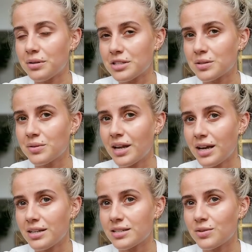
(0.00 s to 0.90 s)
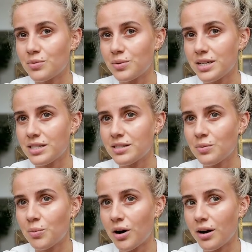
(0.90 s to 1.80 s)
also that is the
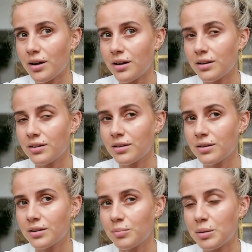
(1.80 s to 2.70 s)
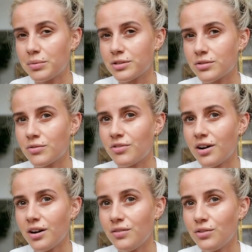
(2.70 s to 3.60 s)
reason why people
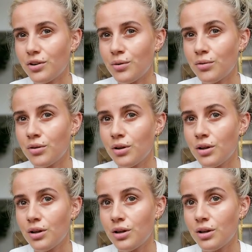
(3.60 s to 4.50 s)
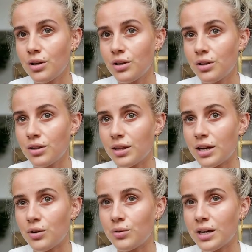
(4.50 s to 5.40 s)
survive, you know, that
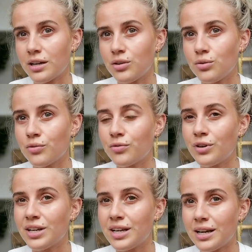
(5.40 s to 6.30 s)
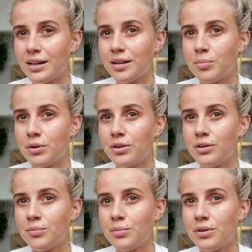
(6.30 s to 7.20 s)
you, like, you don't forget it, but
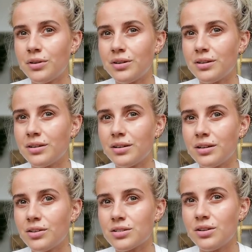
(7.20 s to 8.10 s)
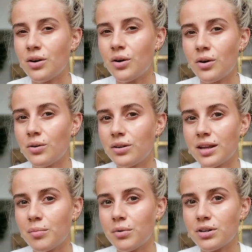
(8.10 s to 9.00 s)
it doesn't hurt
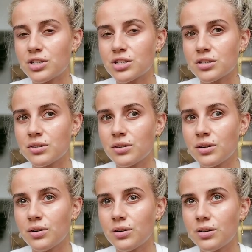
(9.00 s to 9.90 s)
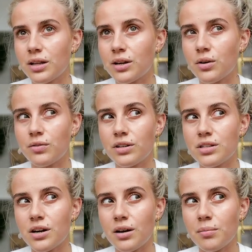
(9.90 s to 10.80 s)
that much, like, over
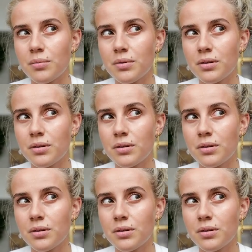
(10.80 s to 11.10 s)
time.